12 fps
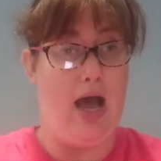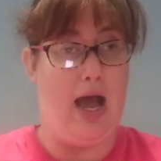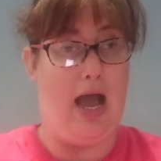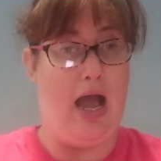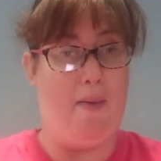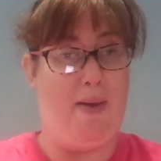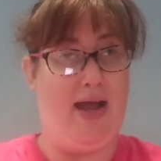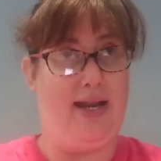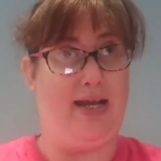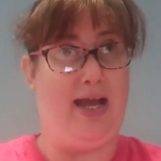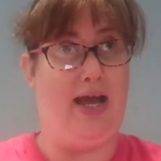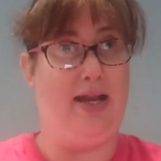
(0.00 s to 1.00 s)
and
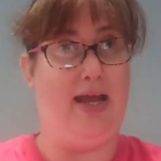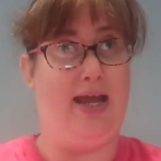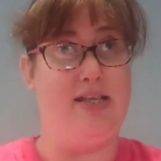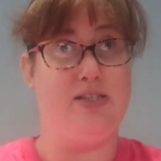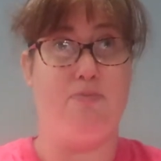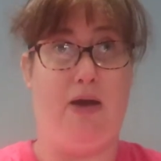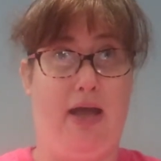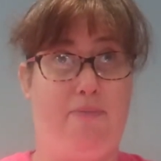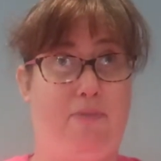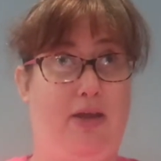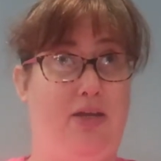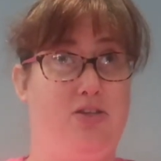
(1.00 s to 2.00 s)
it kind of inspired
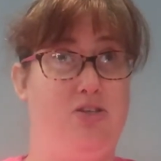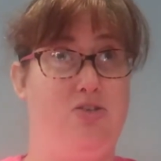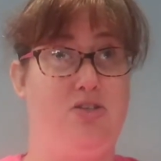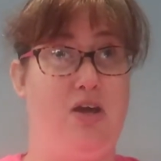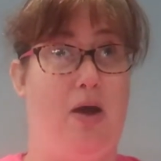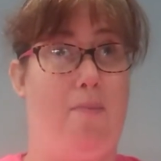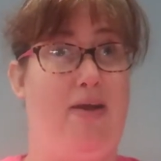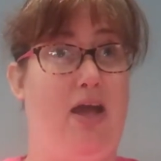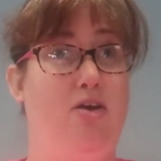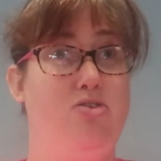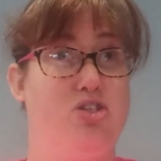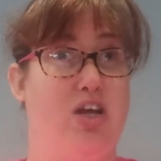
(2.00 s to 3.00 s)
me to start my
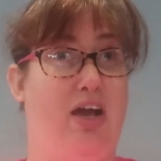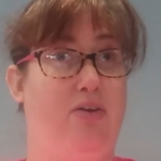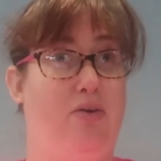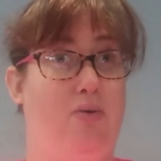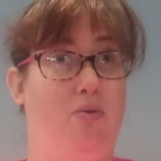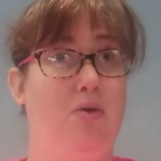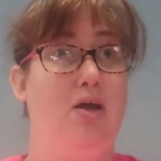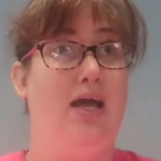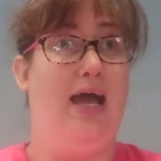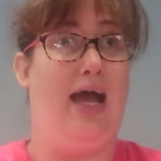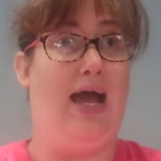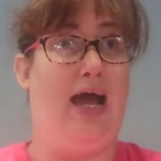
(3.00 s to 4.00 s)
own channel
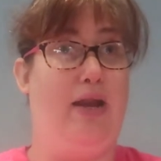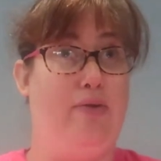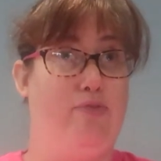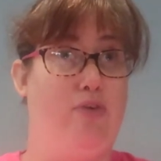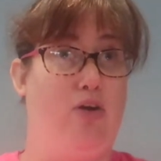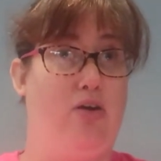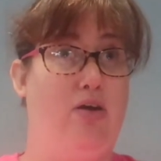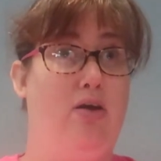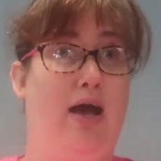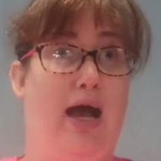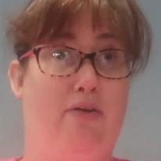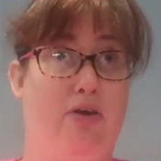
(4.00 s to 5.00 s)
and vlog
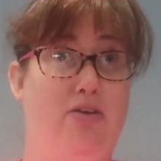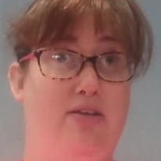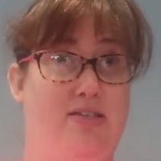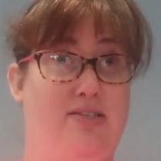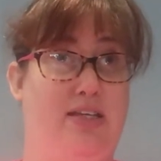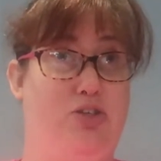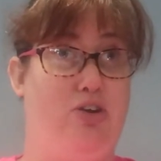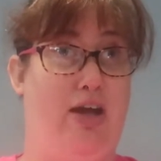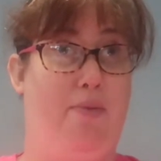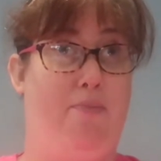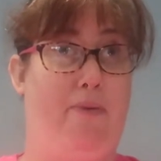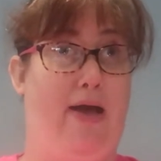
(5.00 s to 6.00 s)
our own Disney
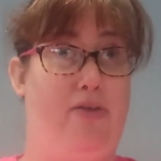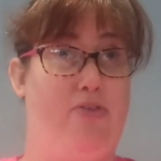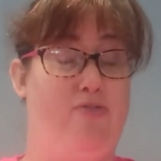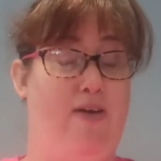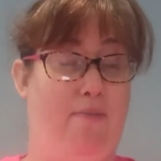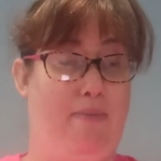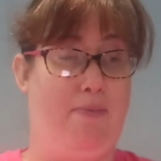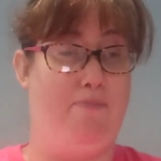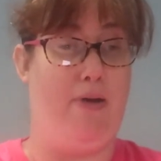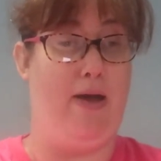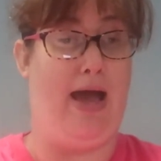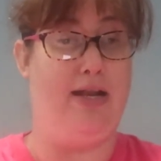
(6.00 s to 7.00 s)
trip as a family.
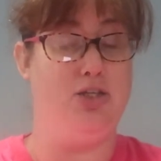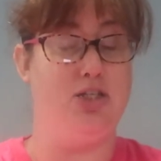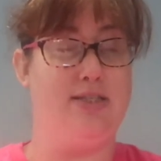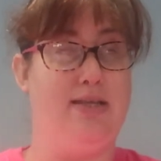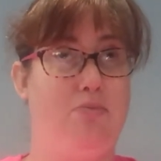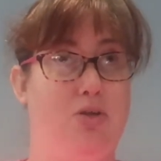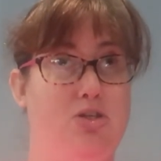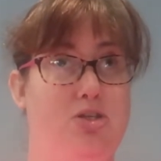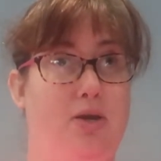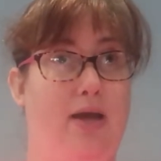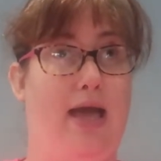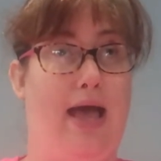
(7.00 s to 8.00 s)
But I just didn't want to
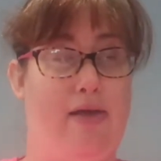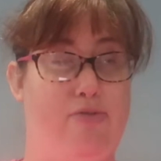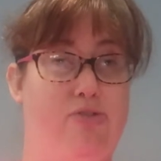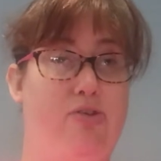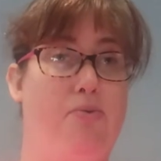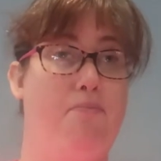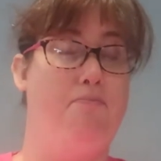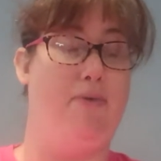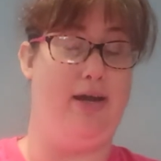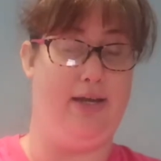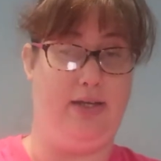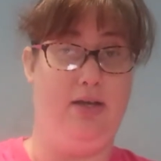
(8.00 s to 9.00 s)
do it as
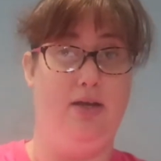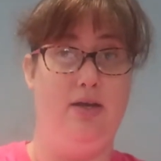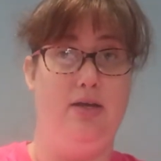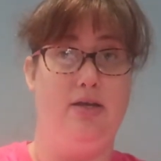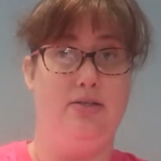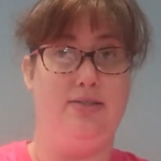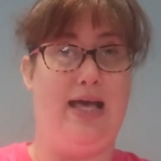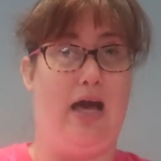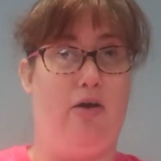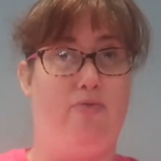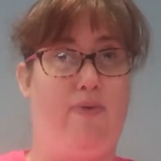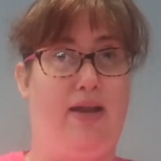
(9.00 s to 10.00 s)

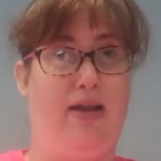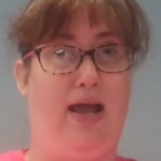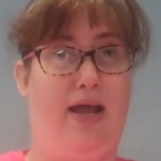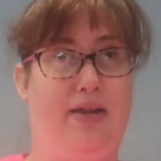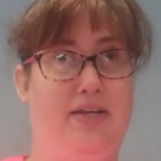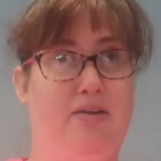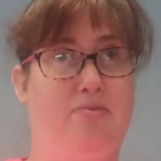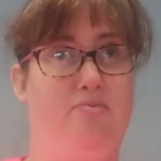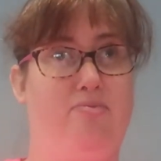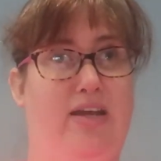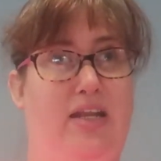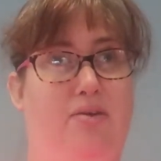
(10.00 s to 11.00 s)
myself, and I didn't
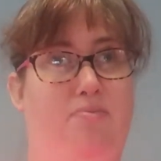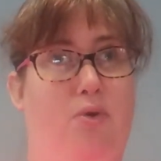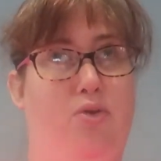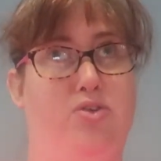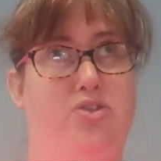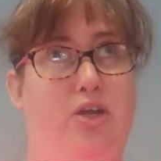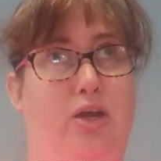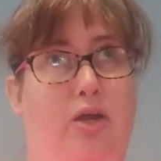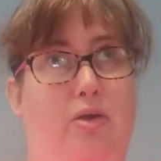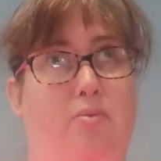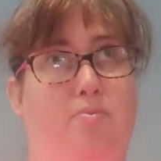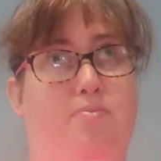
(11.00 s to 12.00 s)
really want
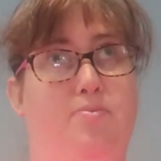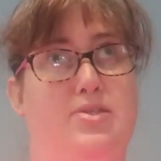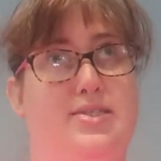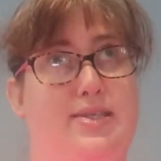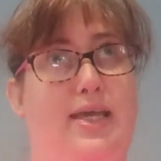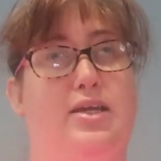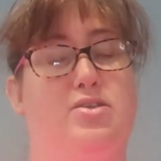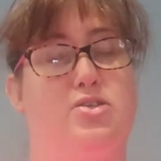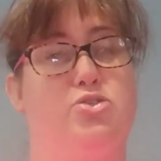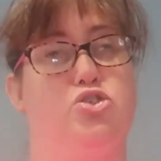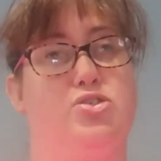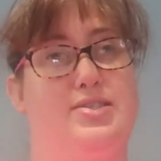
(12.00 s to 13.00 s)
to stick to
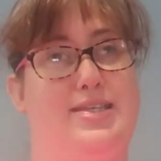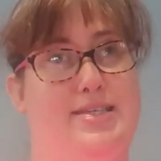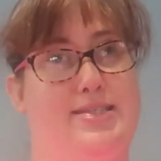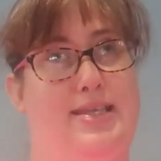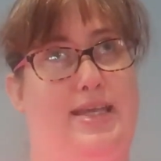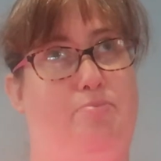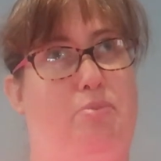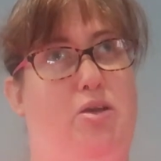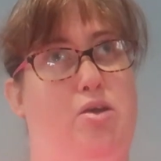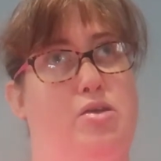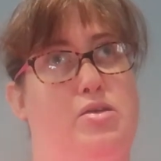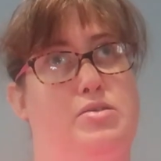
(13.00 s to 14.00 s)
just Disney,
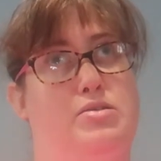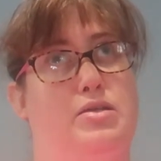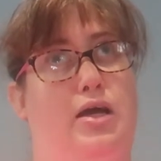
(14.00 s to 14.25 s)
because